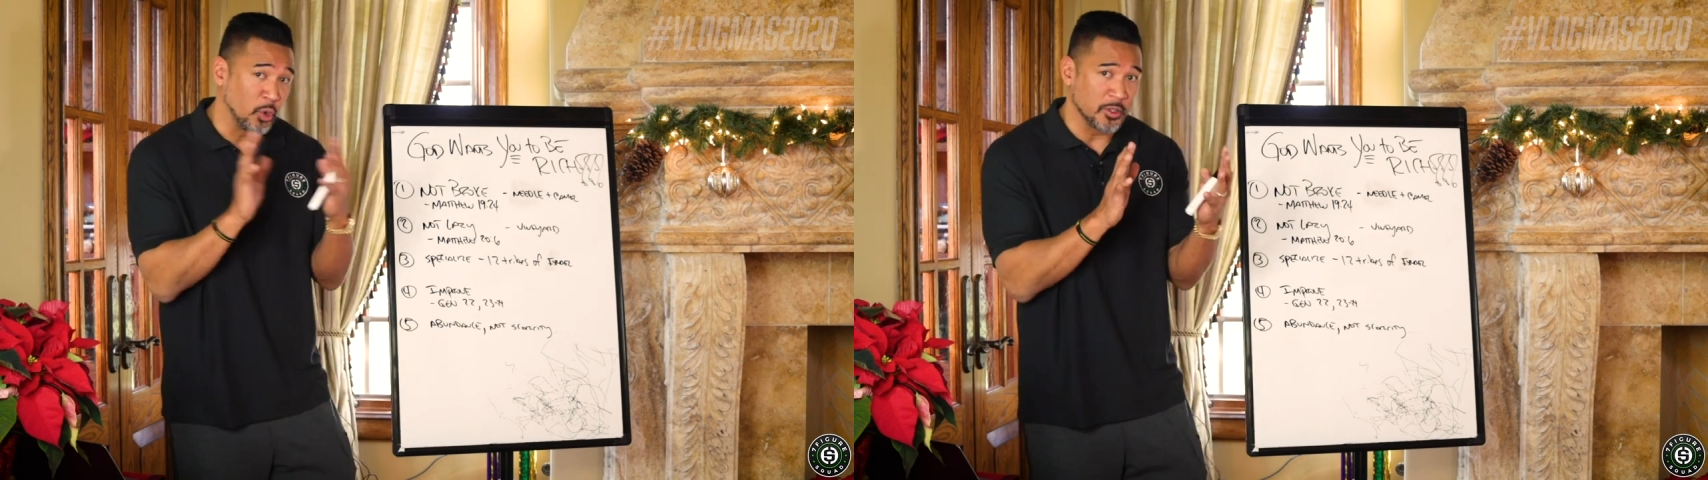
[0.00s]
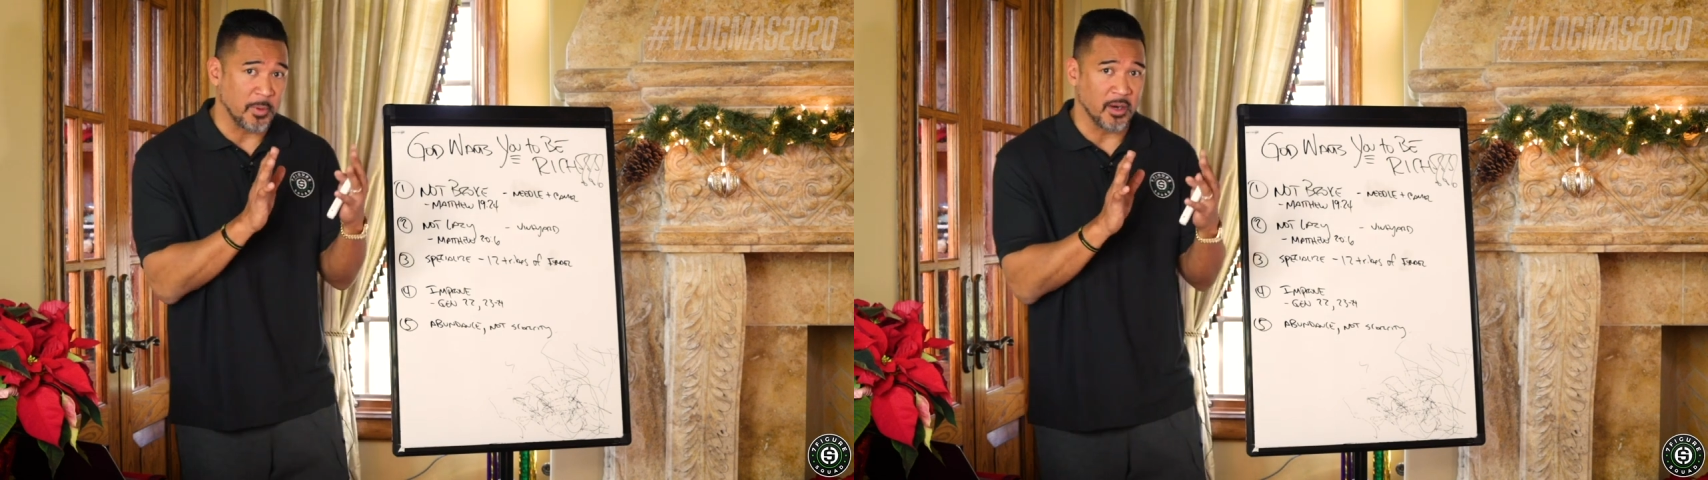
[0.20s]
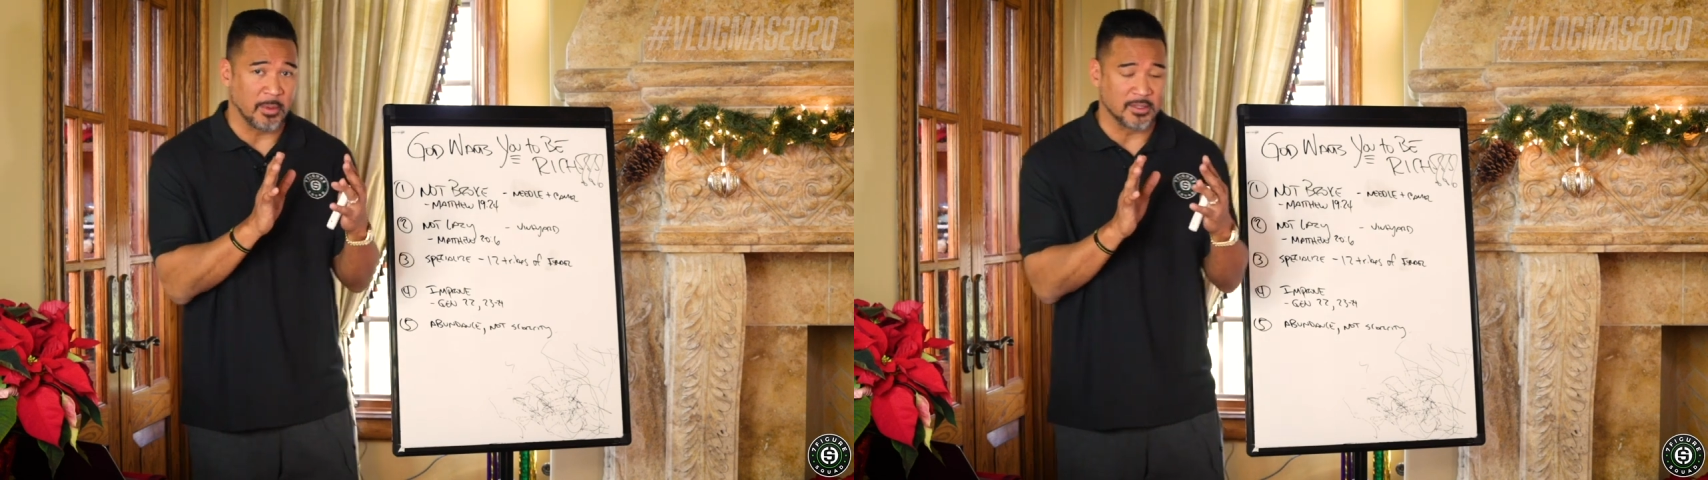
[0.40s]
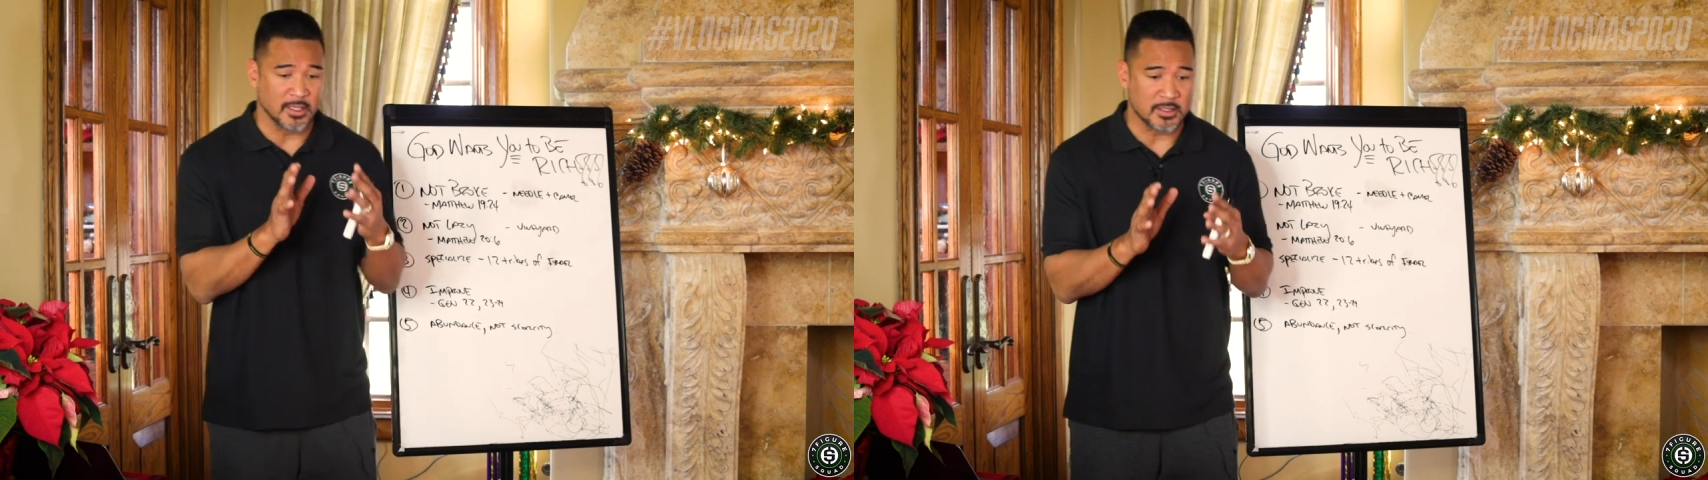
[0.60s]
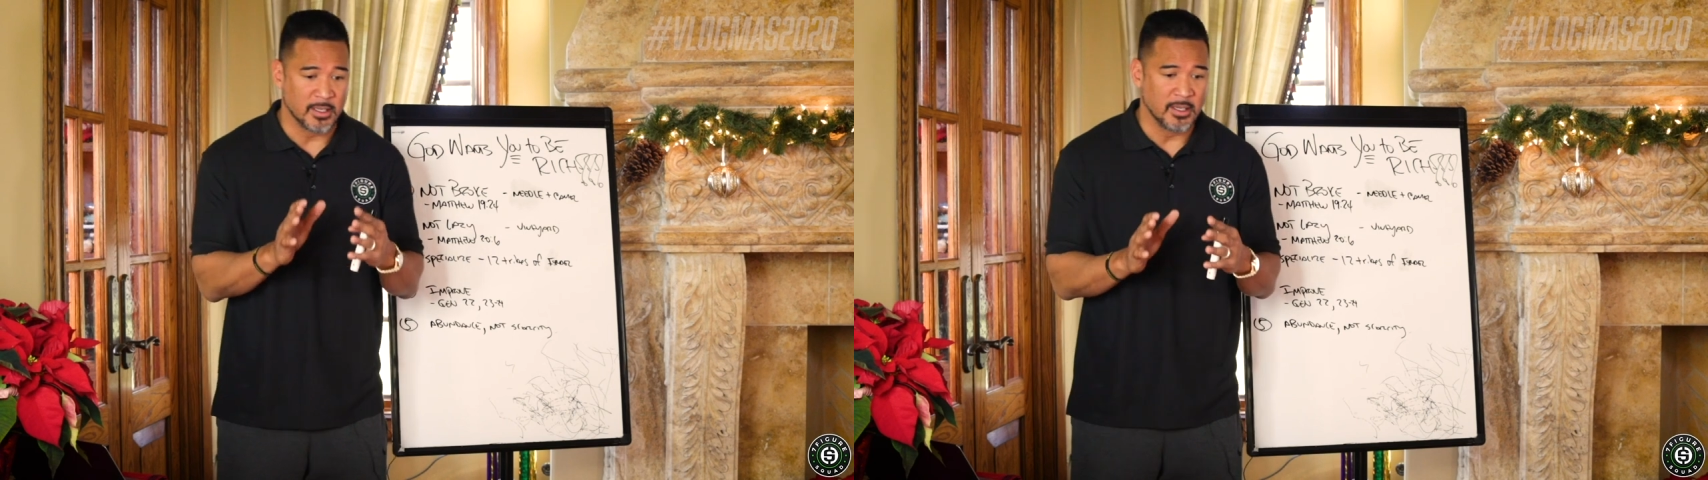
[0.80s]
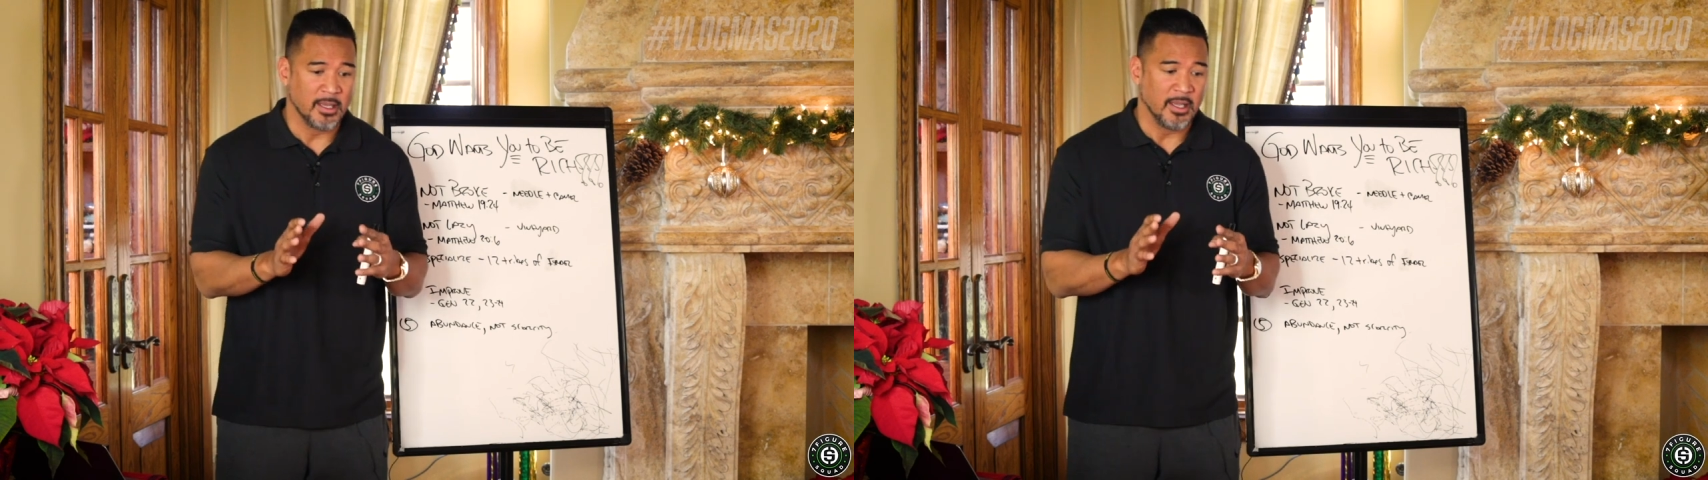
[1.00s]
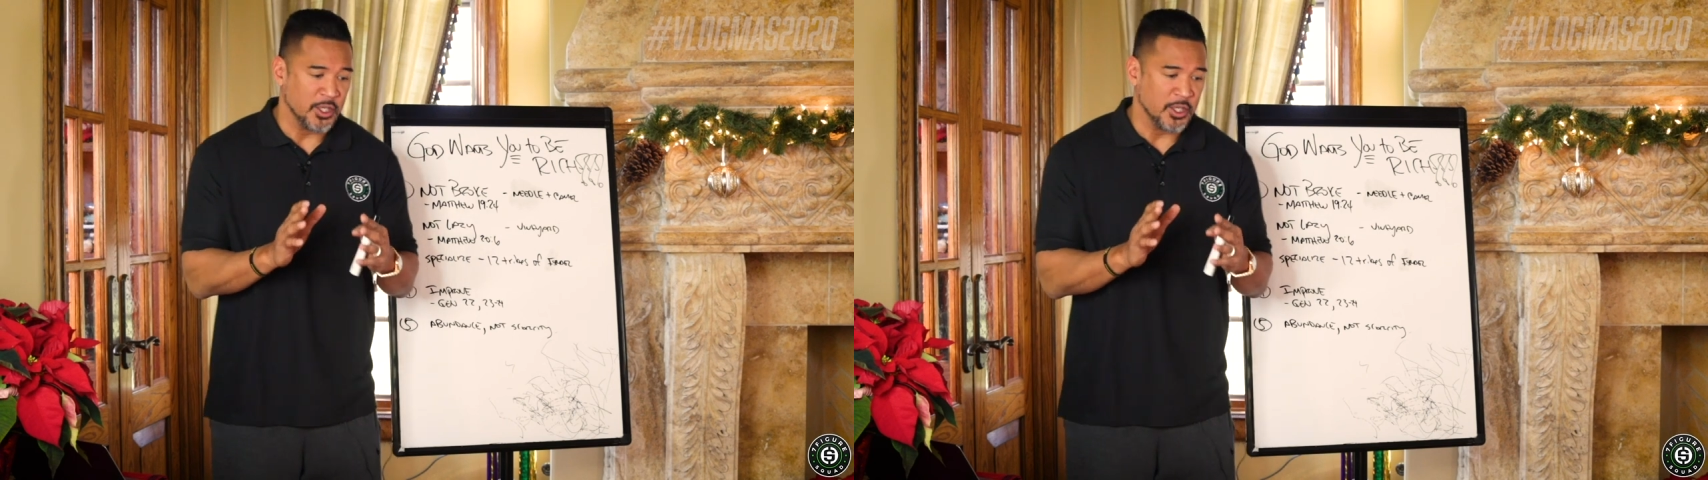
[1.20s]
And the coolest part about this